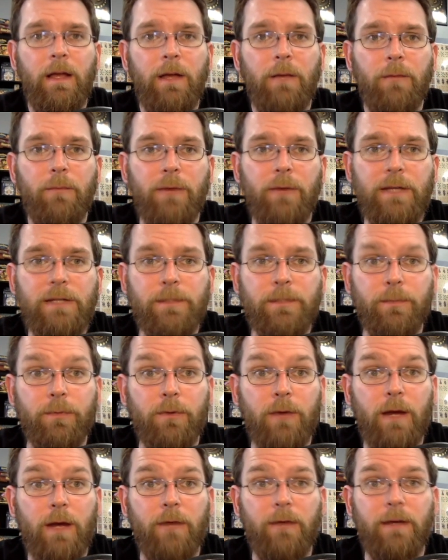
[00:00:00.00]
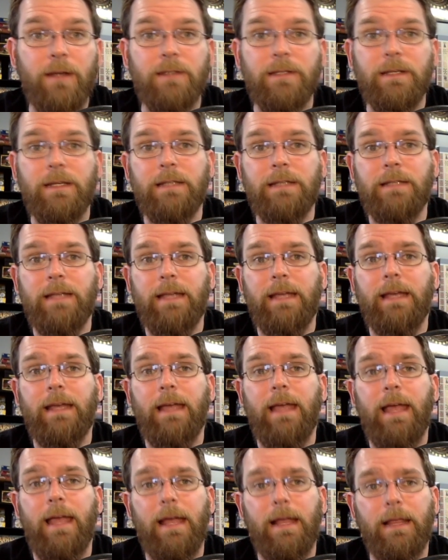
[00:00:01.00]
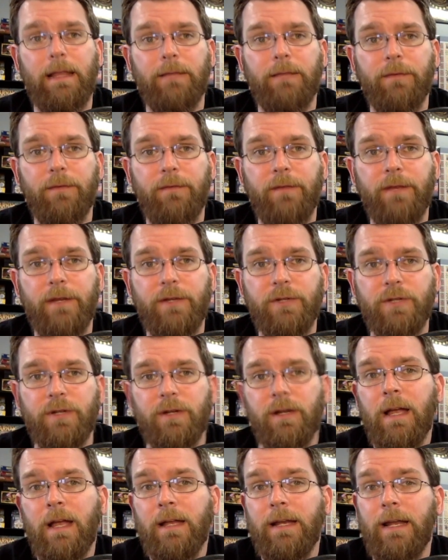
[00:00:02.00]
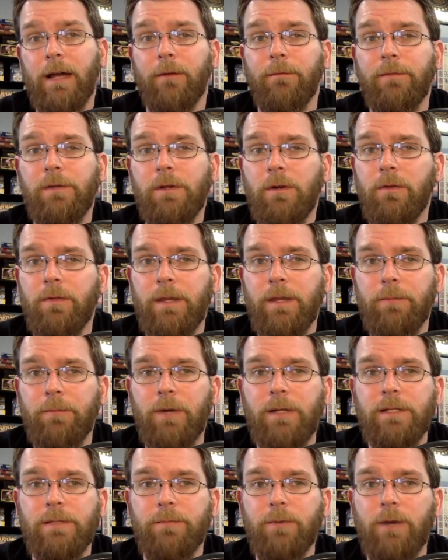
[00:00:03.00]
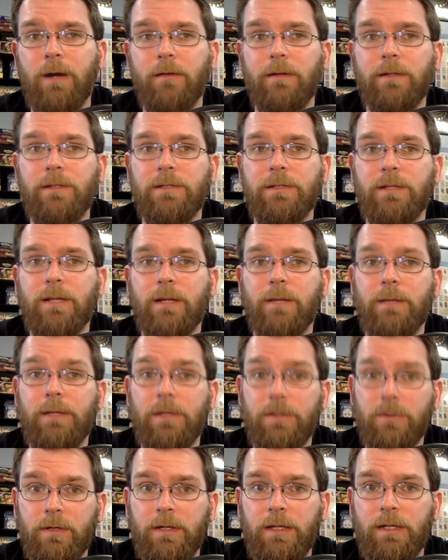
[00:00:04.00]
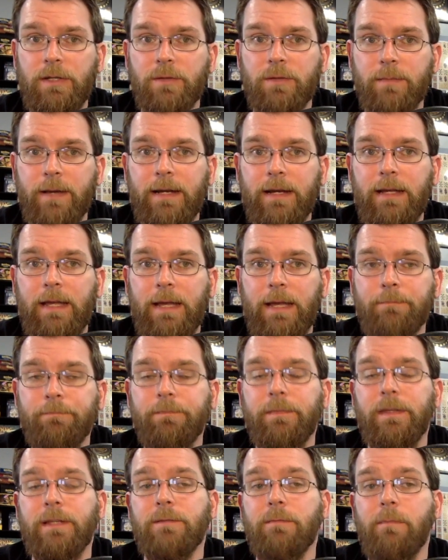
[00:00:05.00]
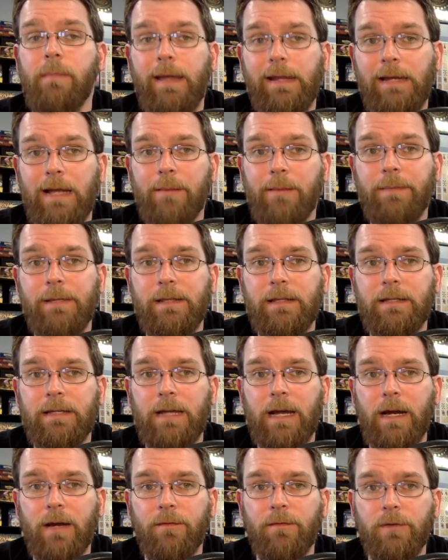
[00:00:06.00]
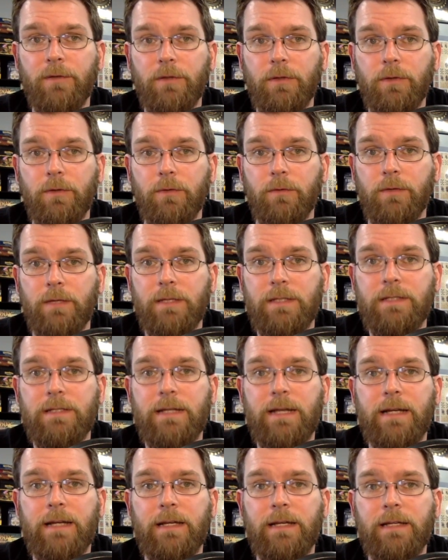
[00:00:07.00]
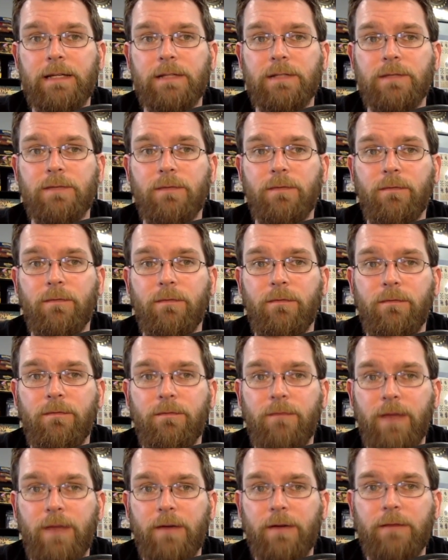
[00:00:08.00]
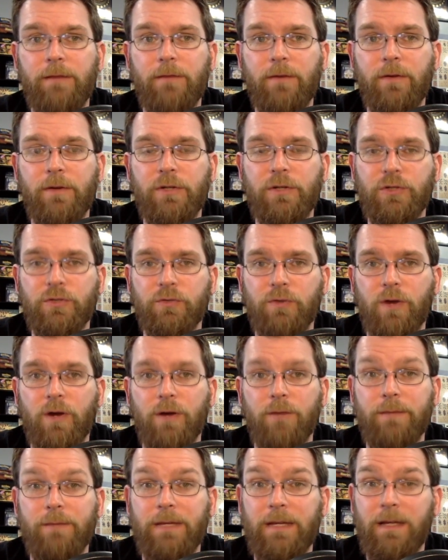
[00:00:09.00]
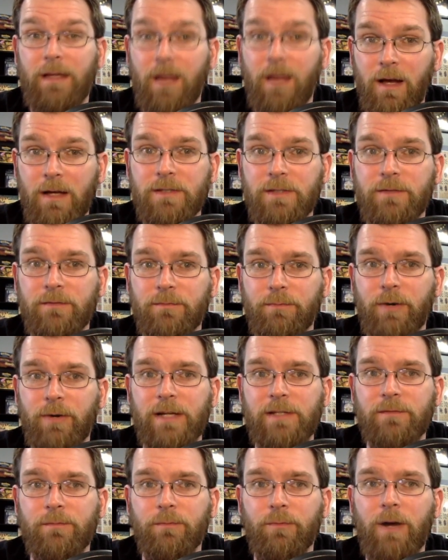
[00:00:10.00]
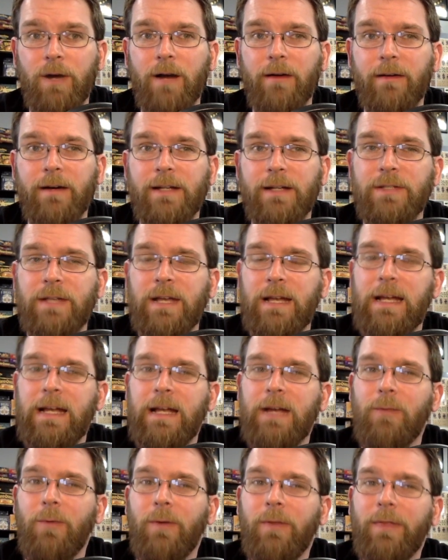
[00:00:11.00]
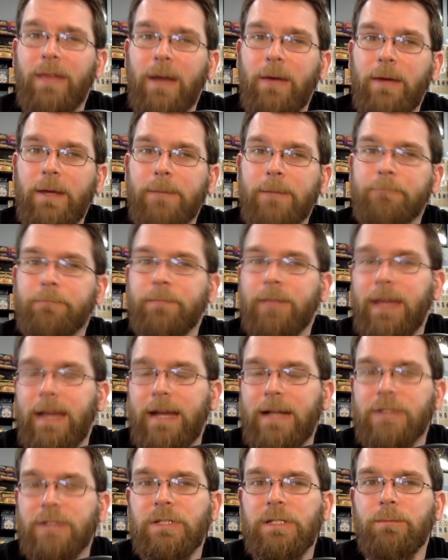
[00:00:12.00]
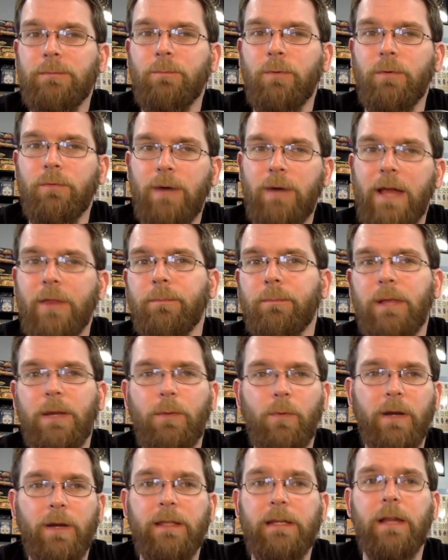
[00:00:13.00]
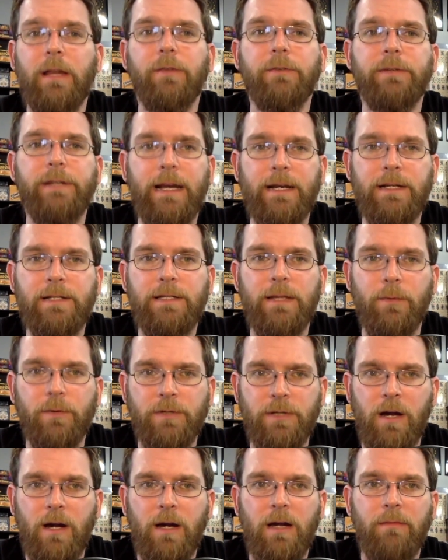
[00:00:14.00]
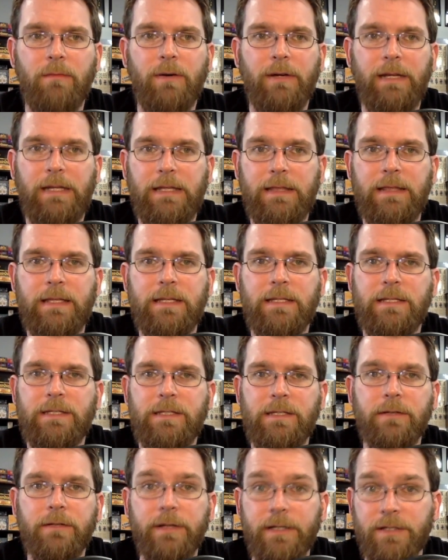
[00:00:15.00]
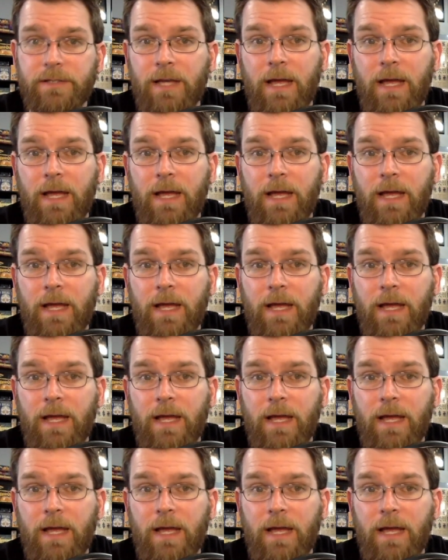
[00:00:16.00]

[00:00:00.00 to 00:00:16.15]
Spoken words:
Price of Progress is a hell of a finisher. Now, if you don't think Price of Progress is going to be good in your metagame, this may not be the deck for you. This deck is very, very strong because of Price of Progress. Without it, I actually would rather play one of the other decks that we're talking about in this series.